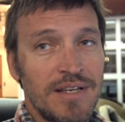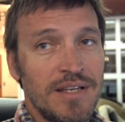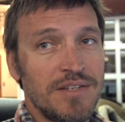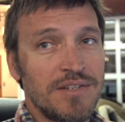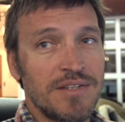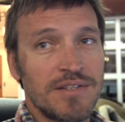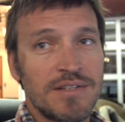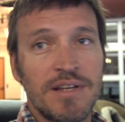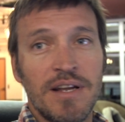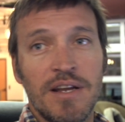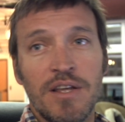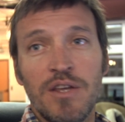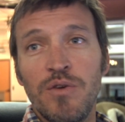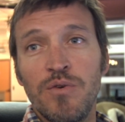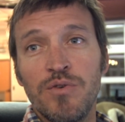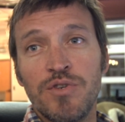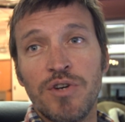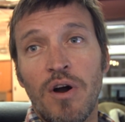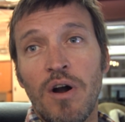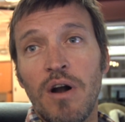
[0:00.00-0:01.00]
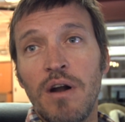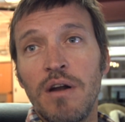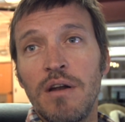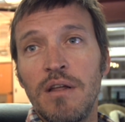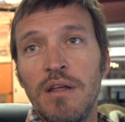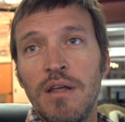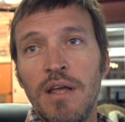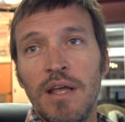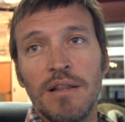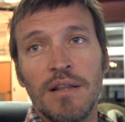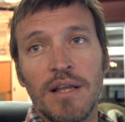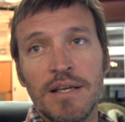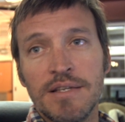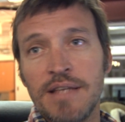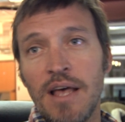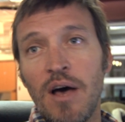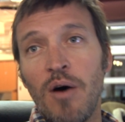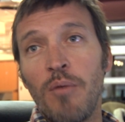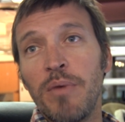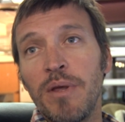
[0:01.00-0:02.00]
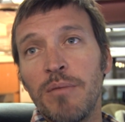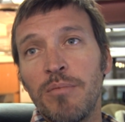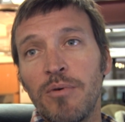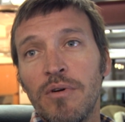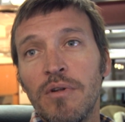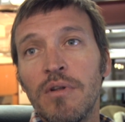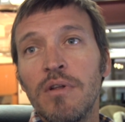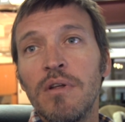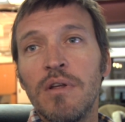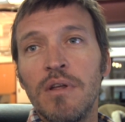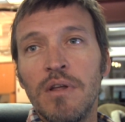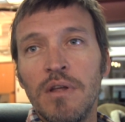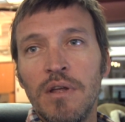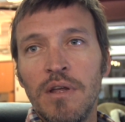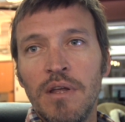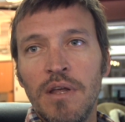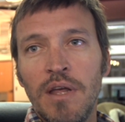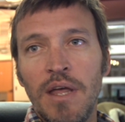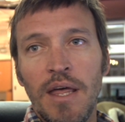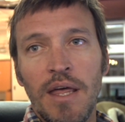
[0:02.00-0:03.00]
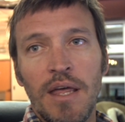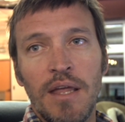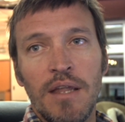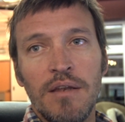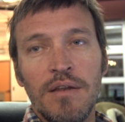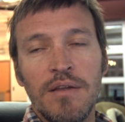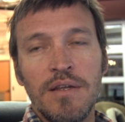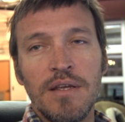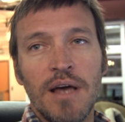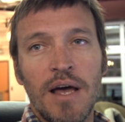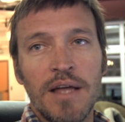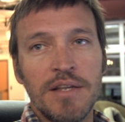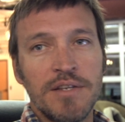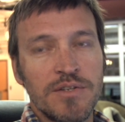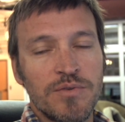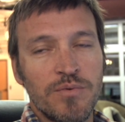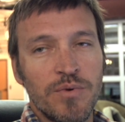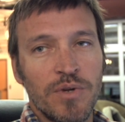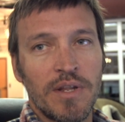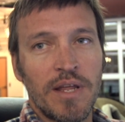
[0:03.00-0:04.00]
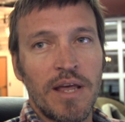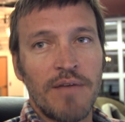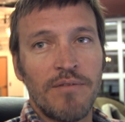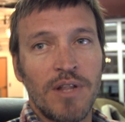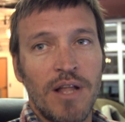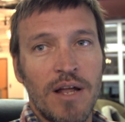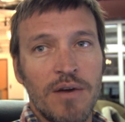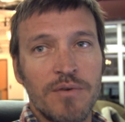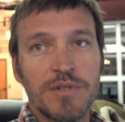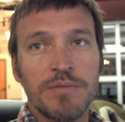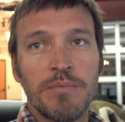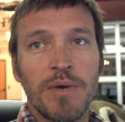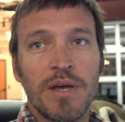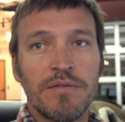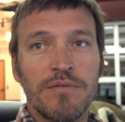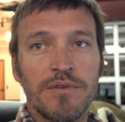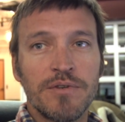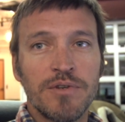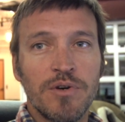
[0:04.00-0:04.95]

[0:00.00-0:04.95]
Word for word: and he's just got a huge heart and likes to help people. And he, I just really have a lot of respect for